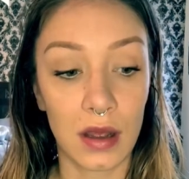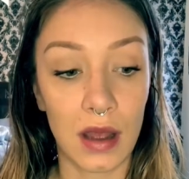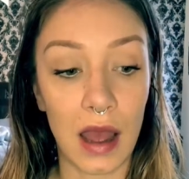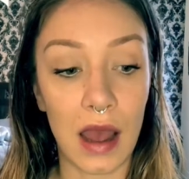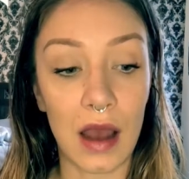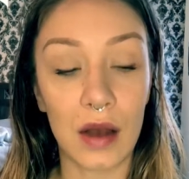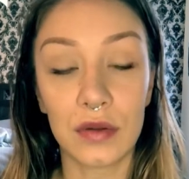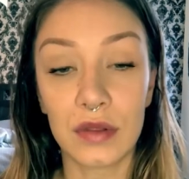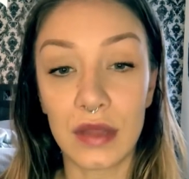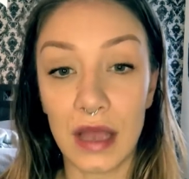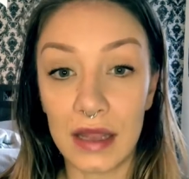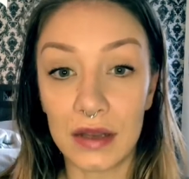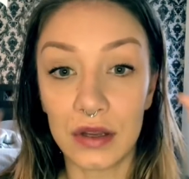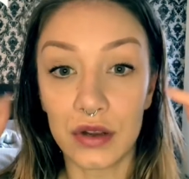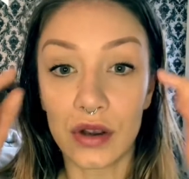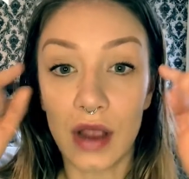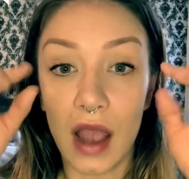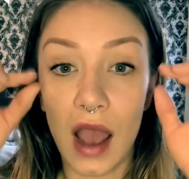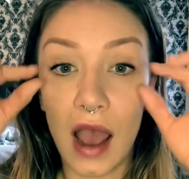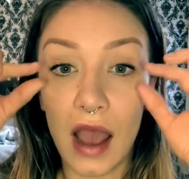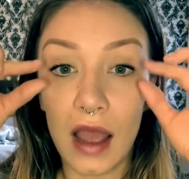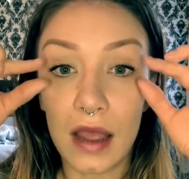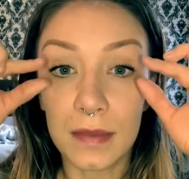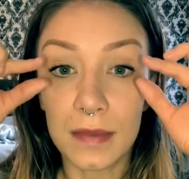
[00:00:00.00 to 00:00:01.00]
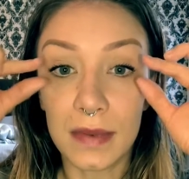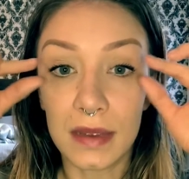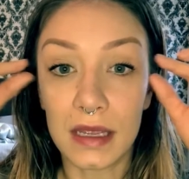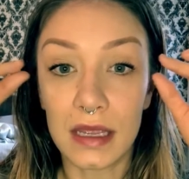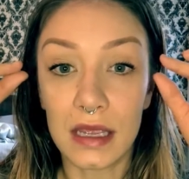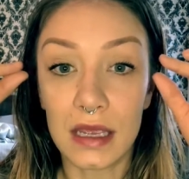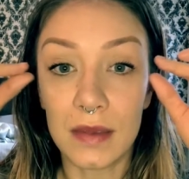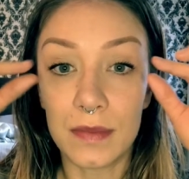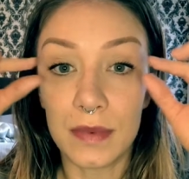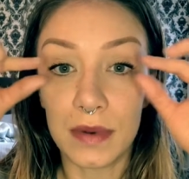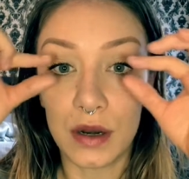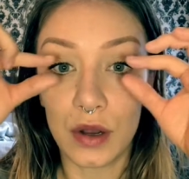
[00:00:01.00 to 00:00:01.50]
outline your eye, but
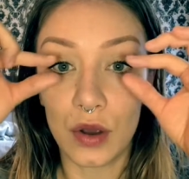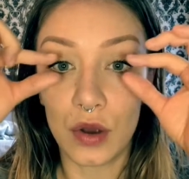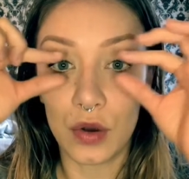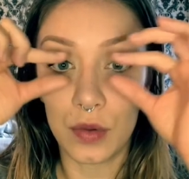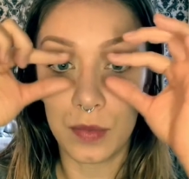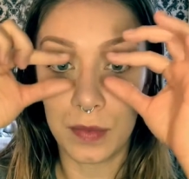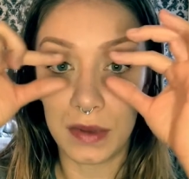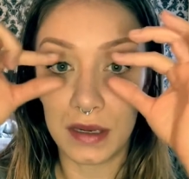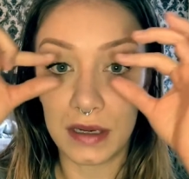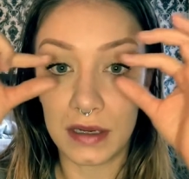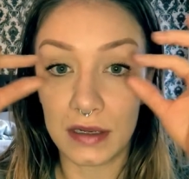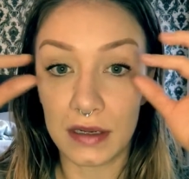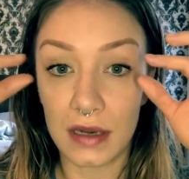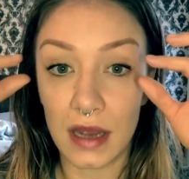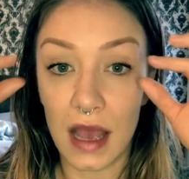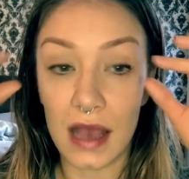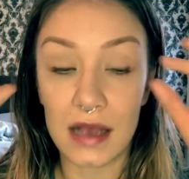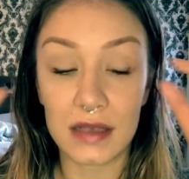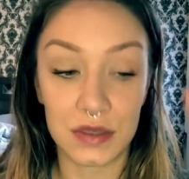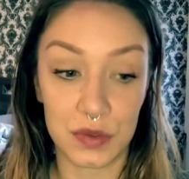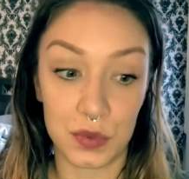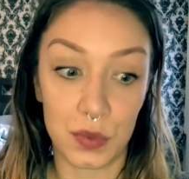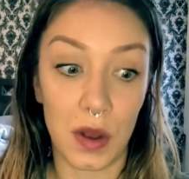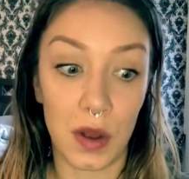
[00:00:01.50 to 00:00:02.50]
keep it open as